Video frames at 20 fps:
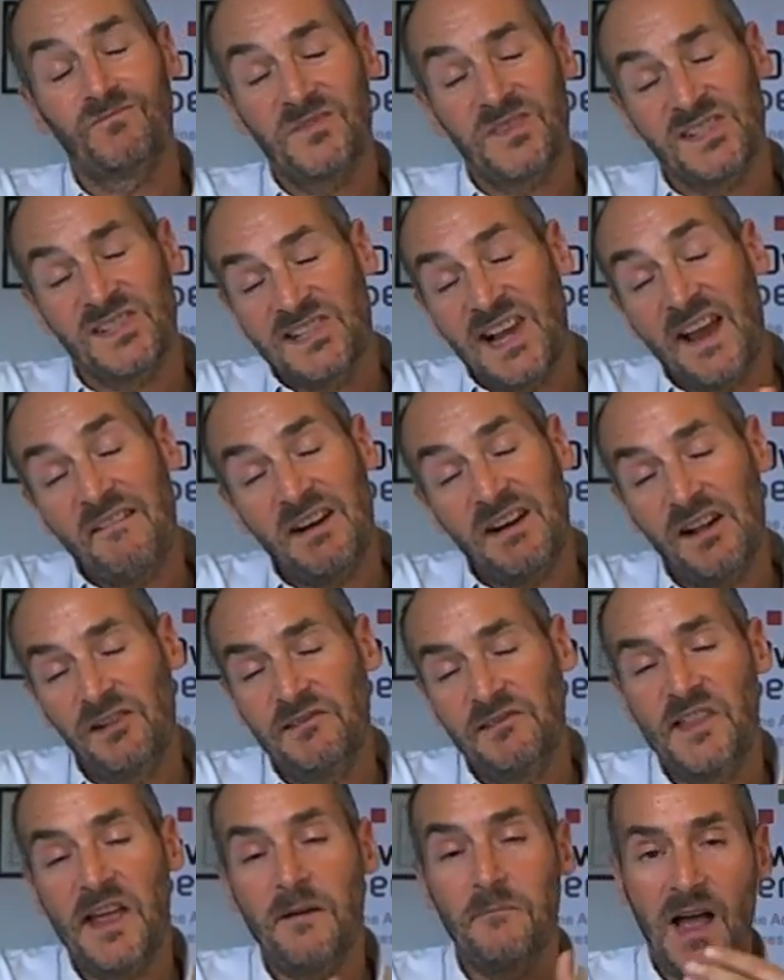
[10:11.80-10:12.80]
Several
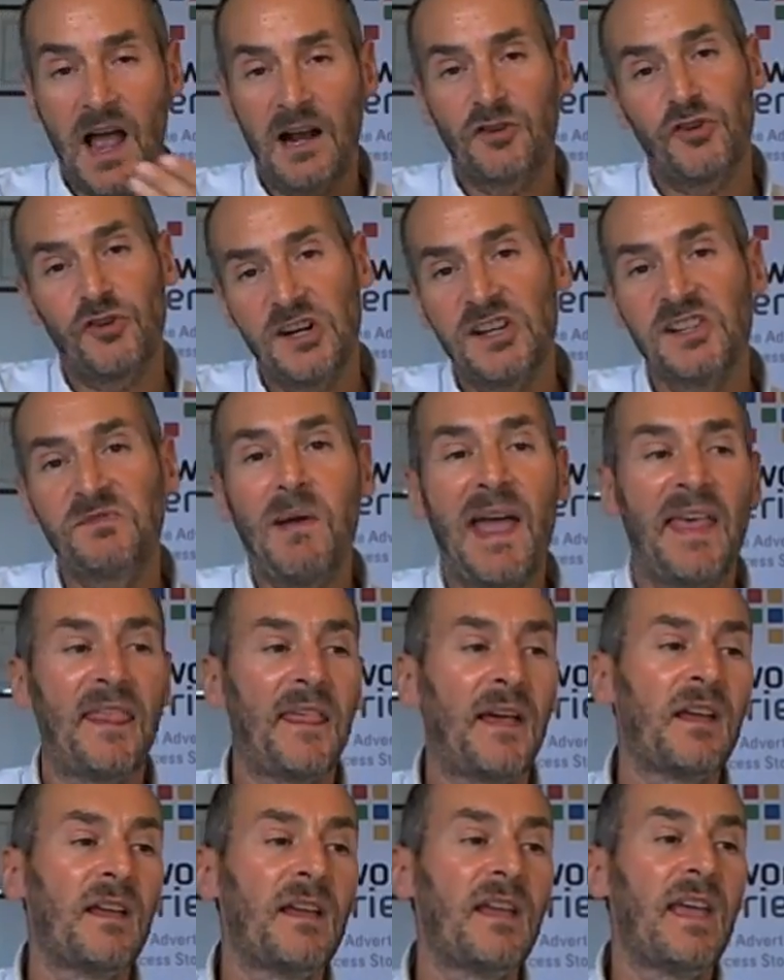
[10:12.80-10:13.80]
of them actually is
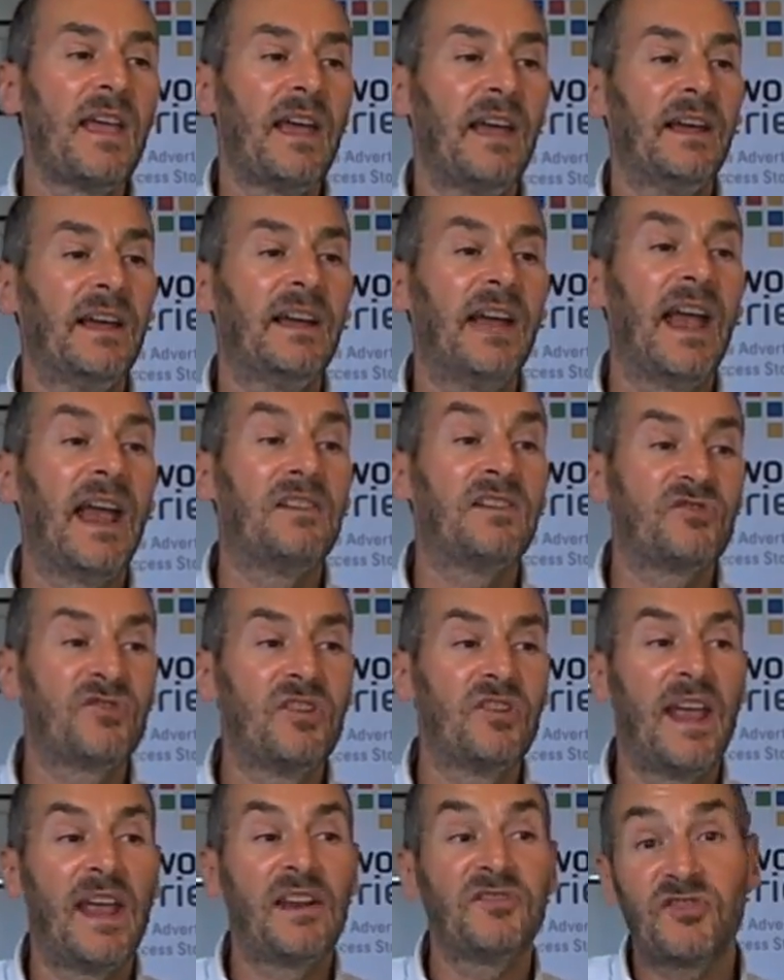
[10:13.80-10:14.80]
better,
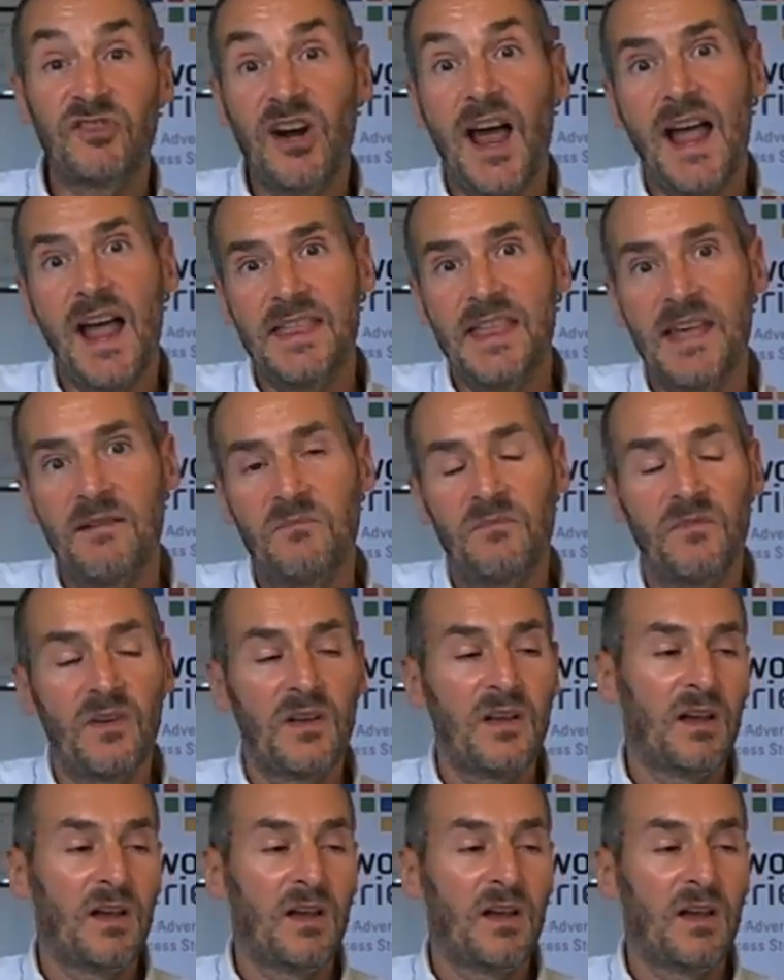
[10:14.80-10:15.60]
and try them.